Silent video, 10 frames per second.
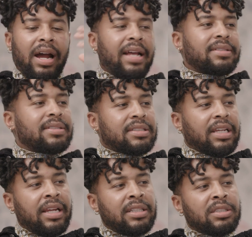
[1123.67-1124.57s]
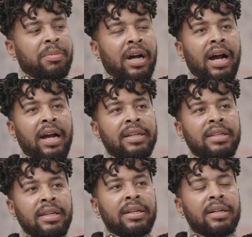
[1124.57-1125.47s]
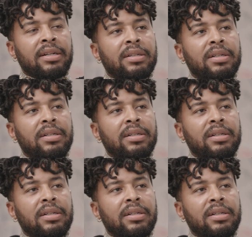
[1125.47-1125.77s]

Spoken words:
had to change my idea